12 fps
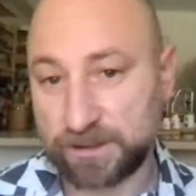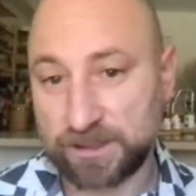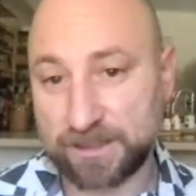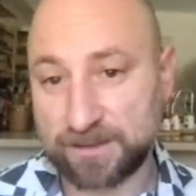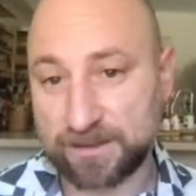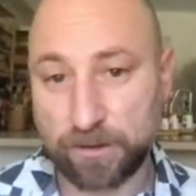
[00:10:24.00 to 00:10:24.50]

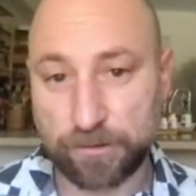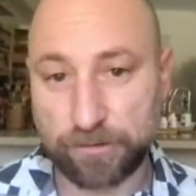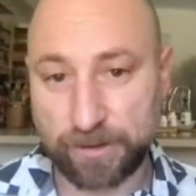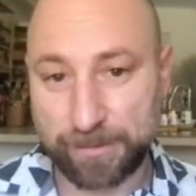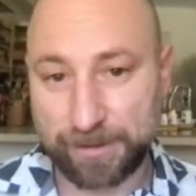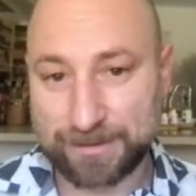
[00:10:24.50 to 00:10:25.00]
Research
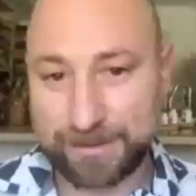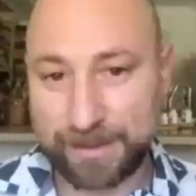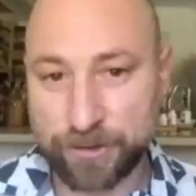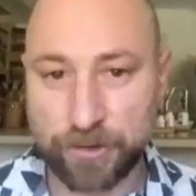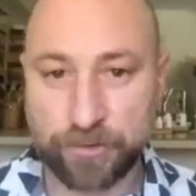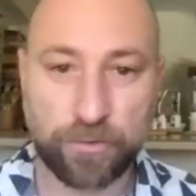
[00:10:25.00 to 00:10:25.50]
suggests that
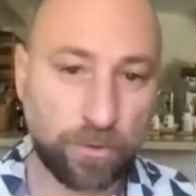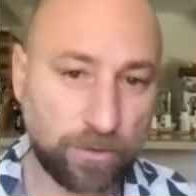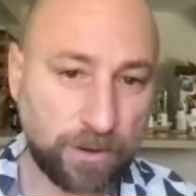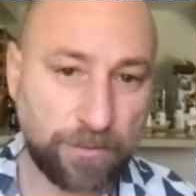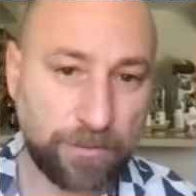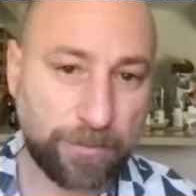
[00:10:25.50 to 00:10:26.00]
co-sleeping is
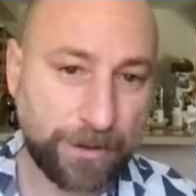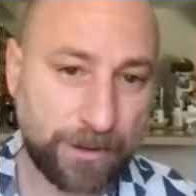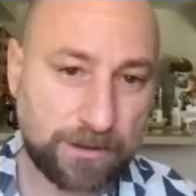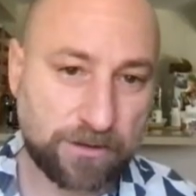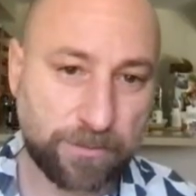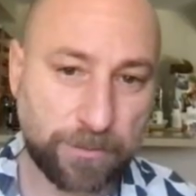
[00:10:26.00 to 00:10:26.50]
dangerous
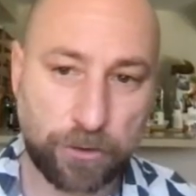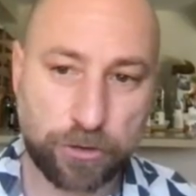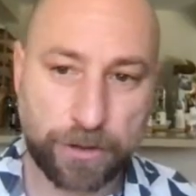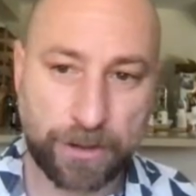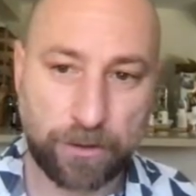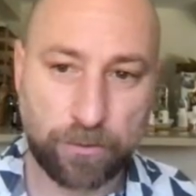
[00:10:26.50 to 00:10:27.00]
only when
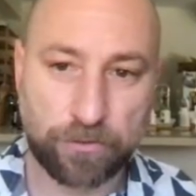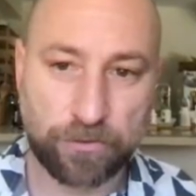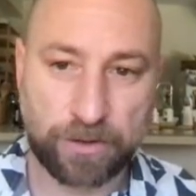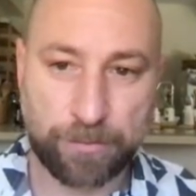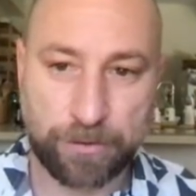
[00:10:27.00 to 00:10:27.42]
parents smoke,